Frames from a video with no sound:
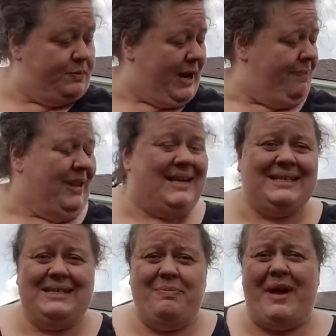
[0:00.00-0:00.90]
But I
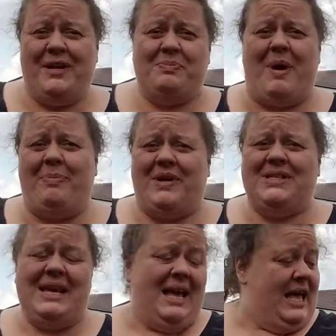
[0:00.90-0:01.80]
planted tomatoes,
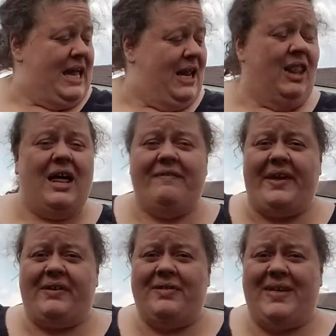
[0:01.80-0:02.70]
peppers, and a lot of
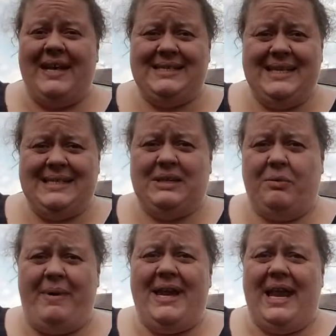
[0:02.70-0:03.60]
other things in this
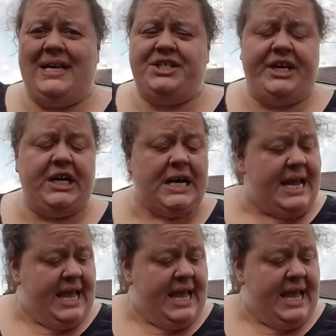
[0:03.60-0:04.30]
little bed last year,